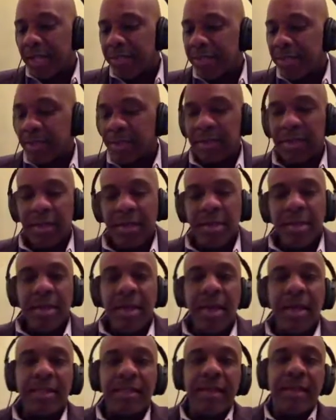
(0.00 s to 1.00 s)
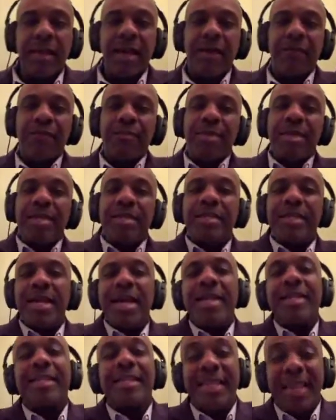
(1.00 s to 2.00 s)
nothing, and the government
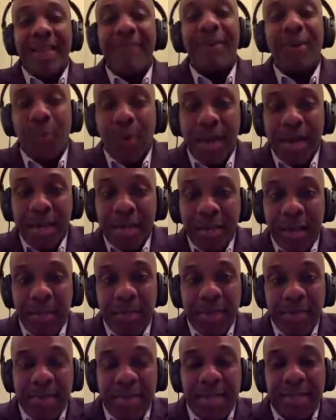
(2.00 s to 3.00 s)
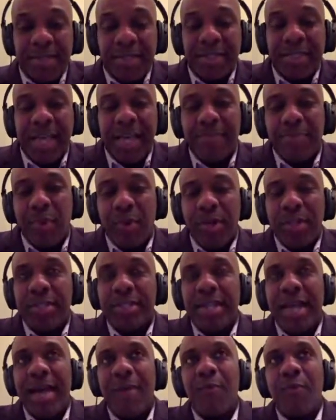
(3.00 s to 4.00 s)
did give away. I mean, because at that point in
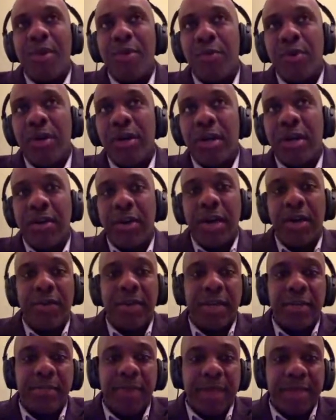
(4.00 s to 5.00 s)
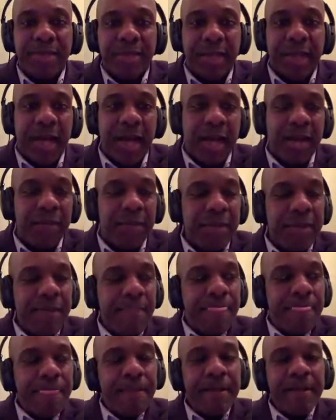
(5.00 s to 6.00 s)
time, we were agrarian-based economy.
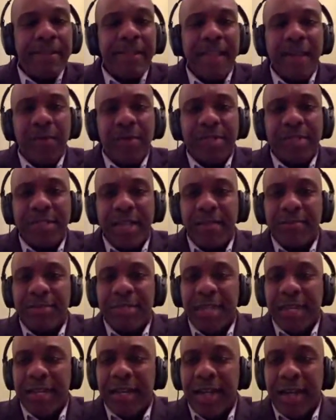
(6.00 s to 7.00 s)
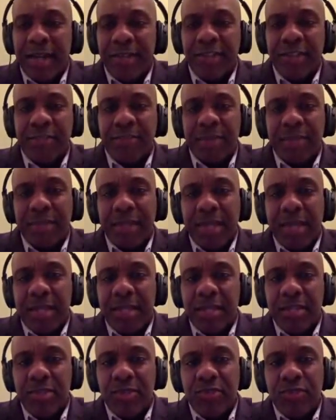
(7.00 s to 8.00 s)
There was some technology, but they
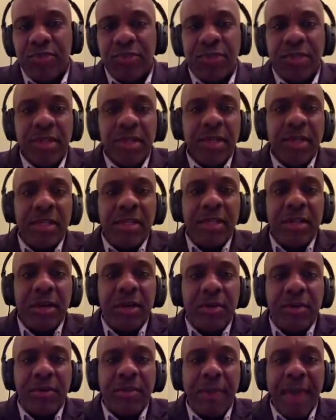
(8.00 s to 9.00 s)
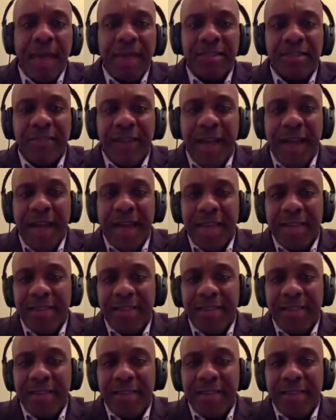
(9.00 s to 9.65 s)
used, the backs of our